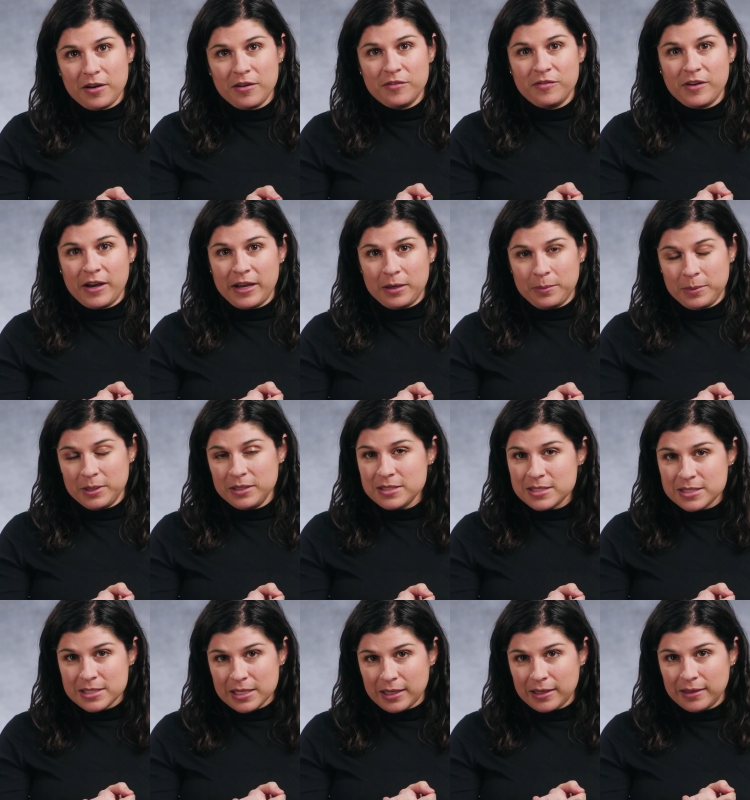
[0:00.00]
a vitamin
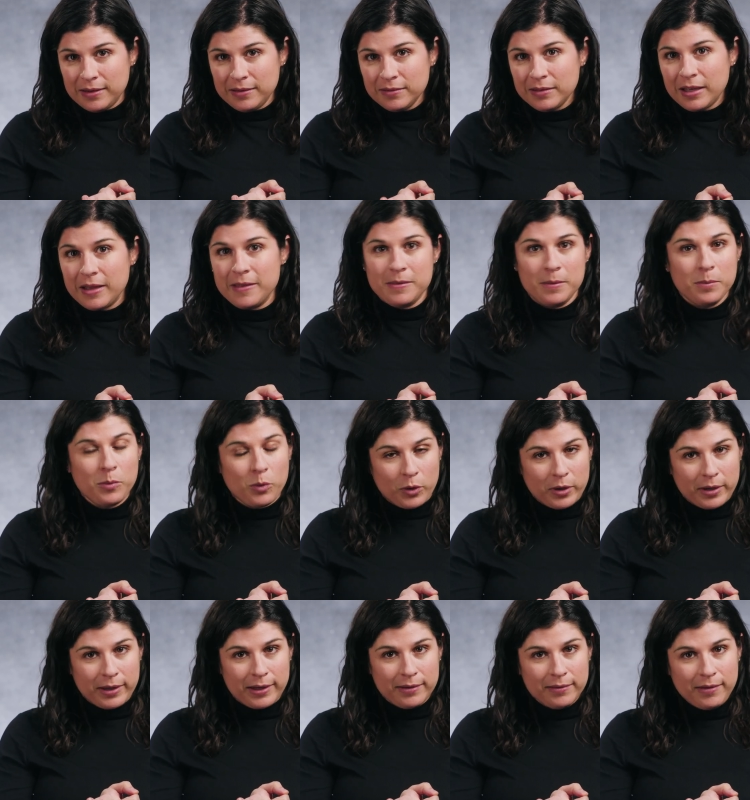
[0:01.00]
C in the
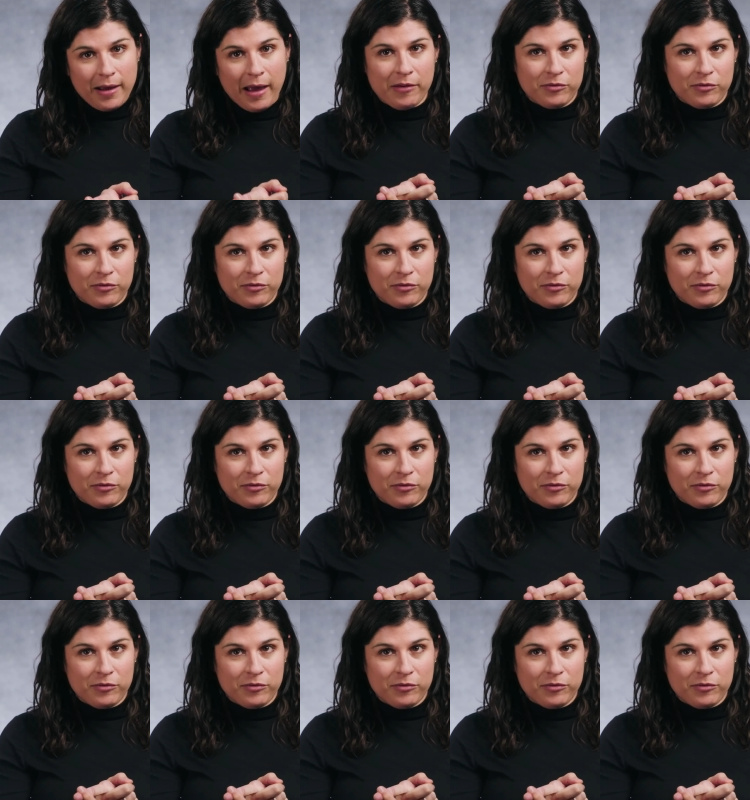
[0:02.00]
morning,